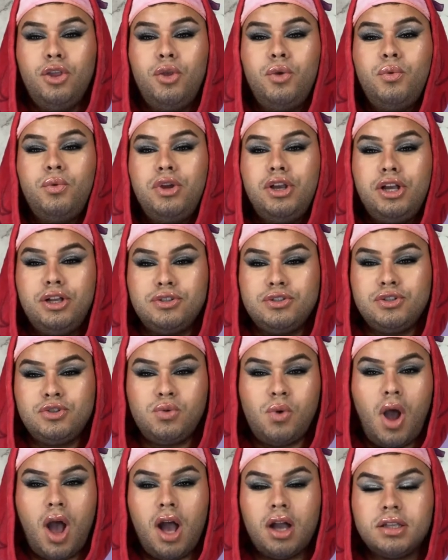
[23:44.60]
You
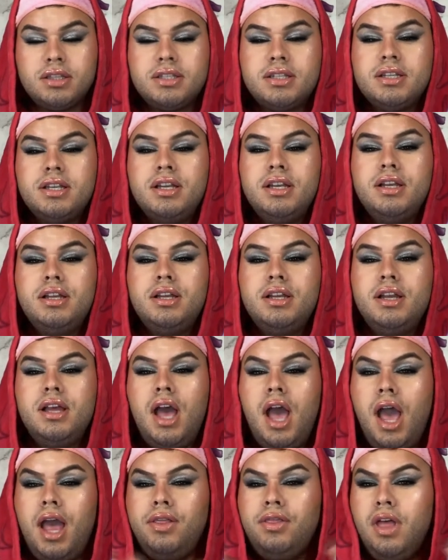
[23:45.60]
reconstruct,
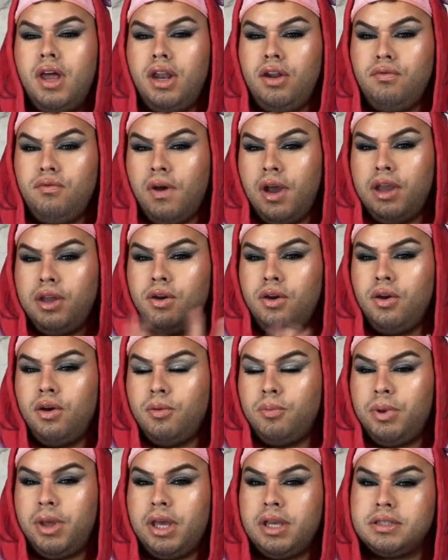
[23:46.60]
and then invite her a
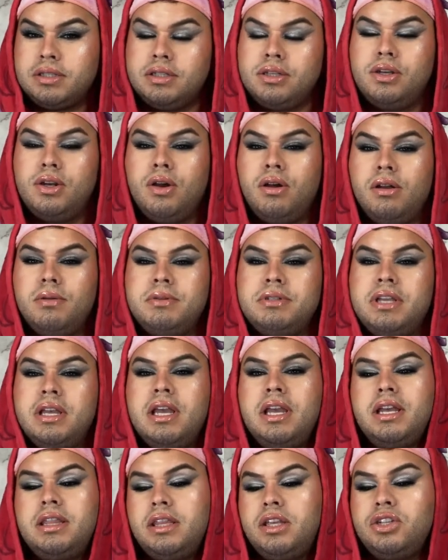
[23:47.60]
piece. You know what I'm
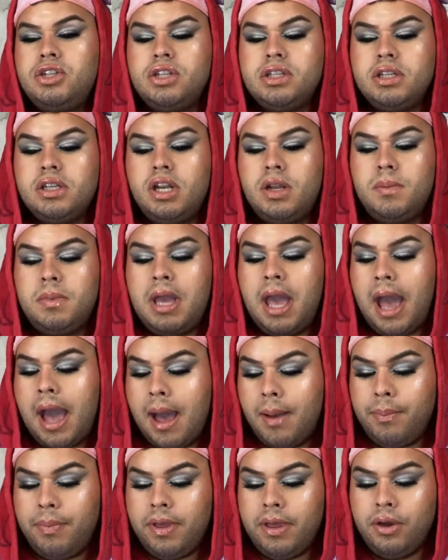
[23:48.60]
saying? And then she's gonna be
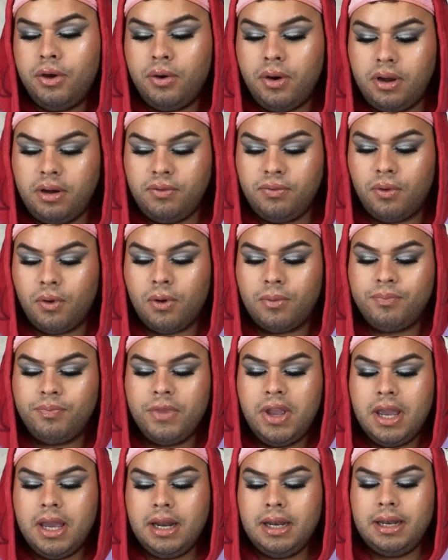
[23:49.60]
happy and grateful.
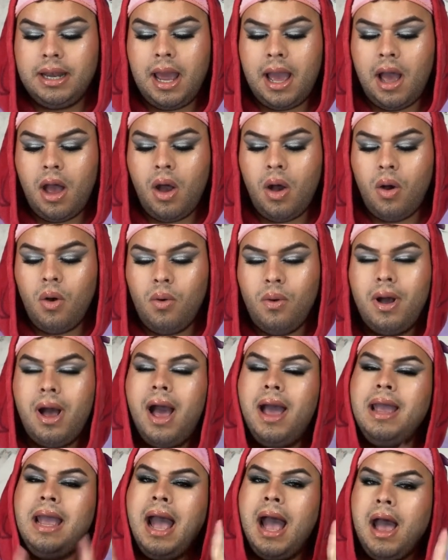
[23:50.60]
Now,
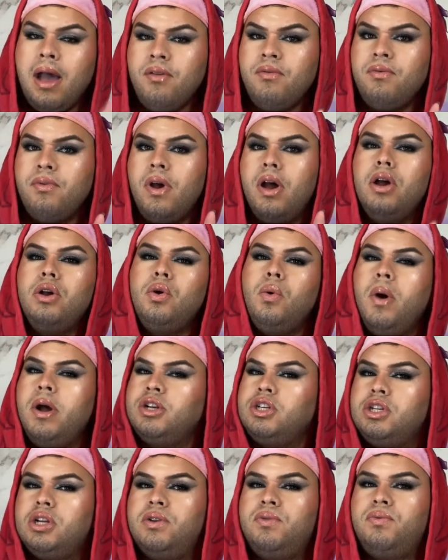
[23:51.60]
I have a
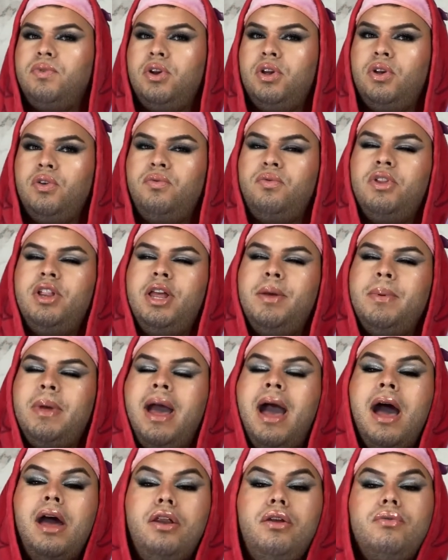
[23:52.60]
question for you, Felipe.
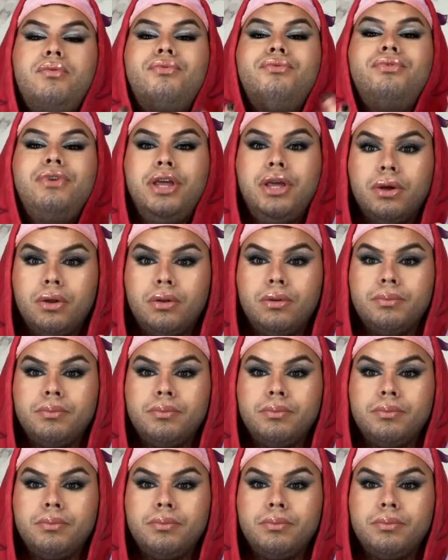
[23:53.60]
How do you feel?